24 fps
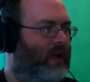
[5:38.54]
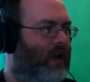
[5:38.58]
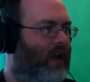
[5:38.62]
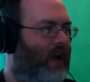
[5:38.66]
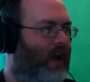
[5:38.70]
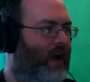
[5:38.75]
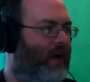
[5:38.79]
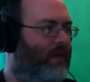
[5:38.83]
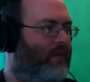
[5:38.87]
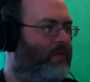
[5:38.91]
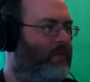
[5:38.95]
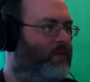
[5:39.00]

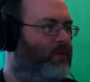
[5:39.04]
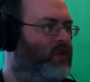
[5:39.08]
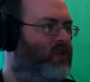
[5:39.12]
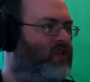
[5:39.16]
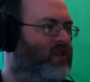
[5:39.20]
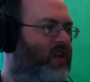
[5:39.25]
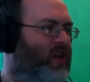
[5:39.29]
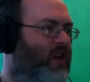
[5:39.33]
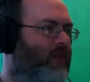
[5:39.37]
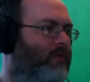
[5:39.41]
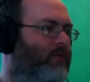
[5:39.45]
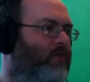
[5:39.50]
Ah, people to
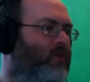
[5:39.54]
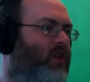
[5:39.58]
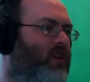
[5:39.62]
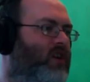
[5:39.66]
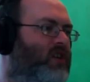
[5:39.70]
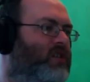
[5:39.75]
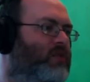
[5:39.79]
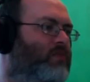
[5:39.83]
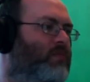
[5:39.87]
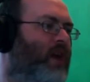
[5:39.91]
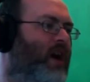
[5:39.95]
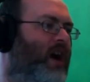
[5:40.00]
save.
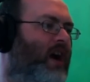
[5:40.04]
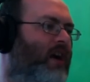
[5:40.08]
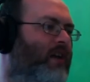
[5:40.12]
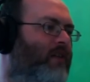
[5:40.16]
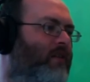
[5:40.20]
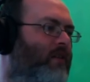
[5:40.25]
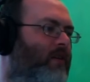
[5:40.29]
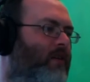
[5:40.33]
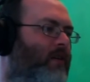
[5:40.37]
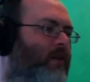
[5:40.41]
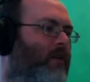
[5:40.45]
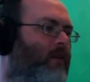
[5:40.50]
Crazy
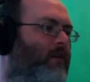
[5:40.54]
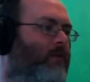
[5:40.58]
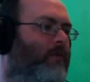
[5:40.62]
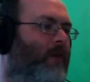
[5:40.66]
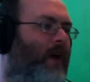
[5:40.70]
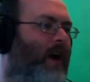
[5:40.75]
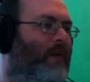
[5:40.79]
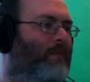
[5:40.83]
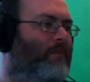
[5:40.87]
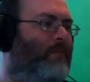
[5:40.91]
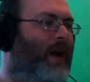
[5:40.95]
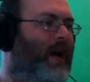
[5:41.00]
man,
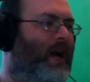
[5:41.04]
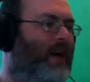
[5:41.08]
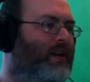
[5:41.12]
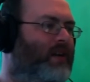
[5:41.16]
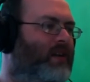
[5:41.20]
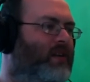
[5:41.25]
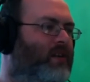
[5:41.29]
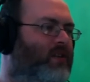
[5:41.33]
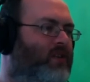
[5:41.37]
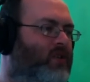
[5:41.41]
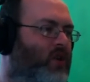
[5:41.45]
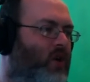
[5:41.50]
fat
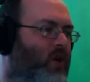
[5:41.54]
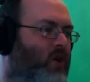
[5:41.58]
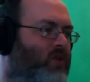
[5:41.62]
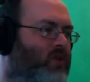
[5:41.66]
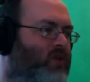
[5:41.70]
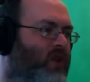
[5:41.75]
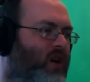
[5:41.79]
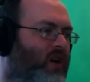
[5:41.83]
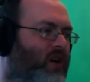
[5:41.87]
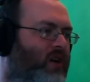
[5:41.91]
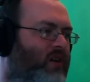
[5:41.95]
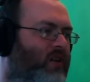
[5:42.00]
man,
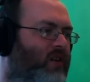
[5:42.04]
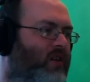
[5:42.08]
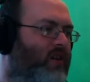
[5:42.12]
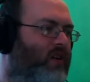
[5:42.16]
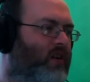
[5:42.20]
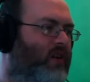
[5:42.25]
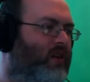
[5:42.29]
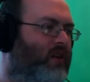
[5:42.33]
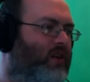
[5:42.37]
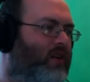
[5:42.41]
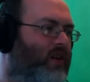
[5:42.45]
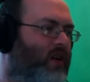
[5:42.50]
doctor,
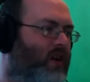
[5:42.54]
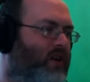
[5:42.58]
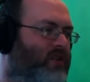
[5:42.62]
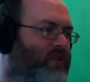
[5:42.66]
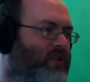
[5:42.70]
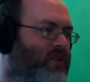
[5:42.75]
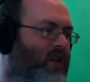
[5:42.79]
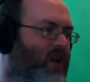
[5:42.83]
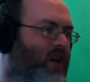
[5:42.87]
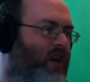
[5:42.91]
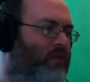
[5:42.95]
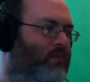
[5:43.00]

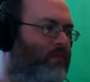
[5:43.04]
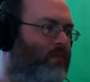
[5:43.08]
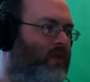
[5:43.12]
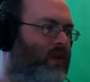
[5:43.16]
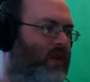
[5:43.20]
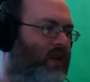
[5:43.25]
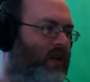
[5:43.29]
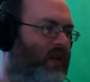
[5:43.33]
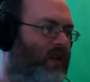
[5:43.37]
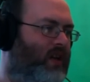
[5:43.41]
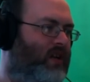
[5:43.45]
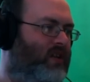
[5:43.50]
nurse, and
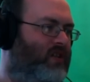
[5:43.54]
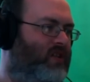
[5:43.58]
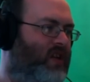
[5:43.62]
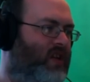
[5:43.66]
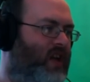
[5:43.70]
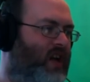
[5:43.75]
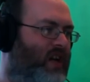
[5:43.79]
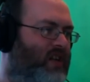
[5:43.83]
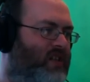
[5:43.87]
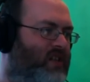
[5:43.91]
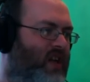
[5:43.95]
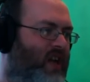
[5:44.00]
me. And there's a
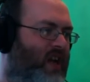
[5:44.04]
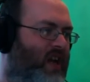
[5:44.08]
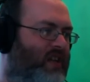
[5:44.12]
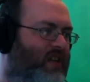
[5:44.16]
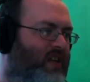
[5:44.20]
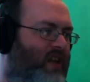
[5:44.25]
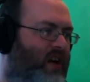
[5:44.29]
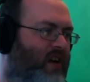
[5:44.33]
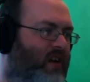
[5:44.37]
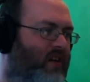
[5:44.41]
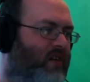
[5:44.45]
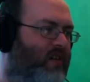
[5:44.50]
guy's
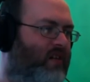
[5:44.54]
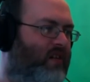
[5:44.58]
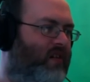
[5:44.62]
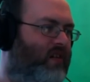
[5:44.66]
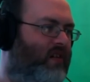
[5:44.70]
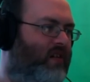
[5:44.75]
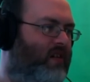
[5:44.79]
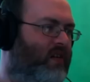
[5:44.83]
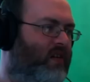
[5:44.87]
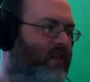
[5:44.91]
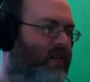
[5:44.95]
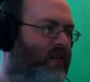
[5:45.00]
head there.
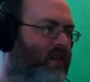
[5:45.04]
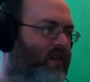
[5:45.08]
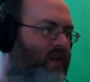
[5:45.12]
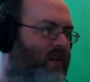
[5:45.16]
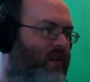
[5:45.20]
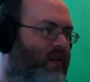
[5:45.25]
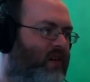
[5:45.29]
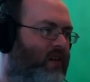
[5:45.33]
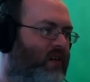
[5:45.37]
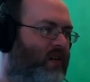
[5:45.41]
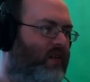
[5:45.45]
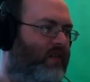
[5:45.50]

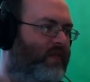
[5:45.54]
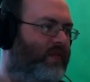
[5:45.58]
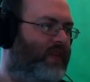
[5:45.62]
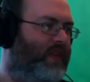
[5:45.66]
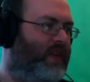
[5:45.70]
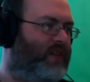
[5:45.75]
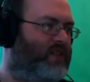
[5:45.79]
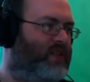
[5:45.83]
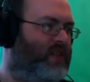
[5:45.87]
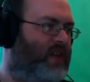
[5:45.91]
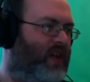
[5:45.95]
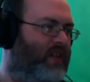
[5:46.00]

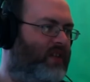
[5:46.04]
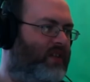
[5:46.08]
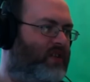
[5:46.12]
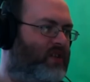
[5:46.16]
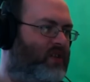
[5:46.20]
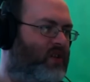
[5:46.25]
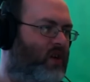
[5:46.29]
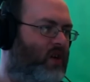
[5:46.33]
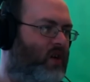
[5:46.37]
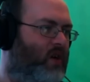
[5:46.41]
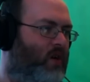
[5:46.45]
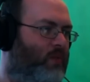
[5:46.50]
A
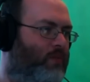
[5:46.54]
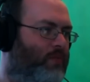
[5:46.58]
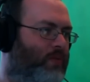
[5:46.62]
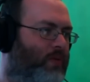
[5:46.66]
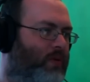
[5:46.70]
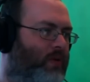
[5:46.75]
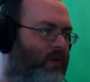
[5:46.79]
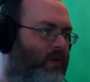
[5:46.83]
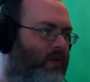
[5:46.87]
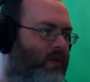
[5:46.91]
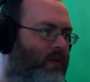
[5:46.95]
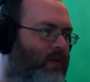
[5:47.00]
stethoscope.
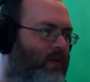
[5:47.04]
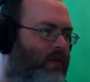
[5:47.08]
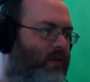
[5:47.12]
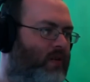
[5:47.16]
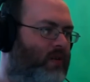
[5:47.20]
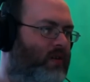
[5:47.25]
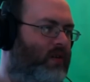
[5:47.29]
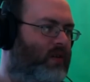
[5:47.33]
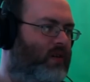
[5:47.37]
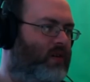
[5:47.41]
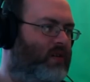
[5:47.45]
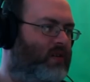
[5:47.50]

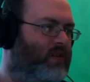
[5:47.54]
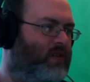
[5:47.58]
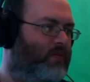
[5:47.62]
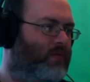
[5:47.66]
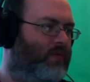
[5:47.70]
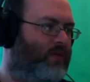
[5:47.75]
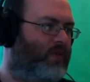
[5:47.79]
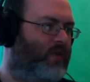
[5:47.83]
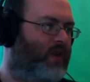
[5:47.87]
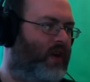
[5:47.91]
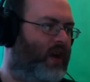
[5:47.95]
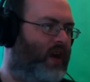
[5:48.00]

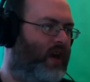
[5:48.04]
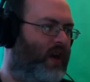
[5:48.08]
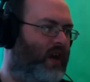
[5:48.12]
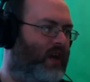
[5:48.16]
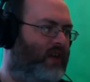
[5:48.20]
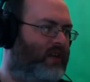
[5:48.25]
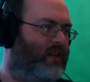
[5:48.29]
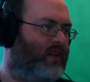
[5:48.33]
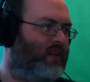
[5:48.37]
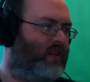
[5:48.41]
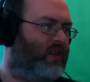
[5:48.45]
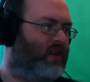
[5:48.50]

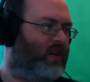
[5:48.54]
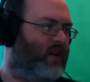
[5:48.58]
Thread.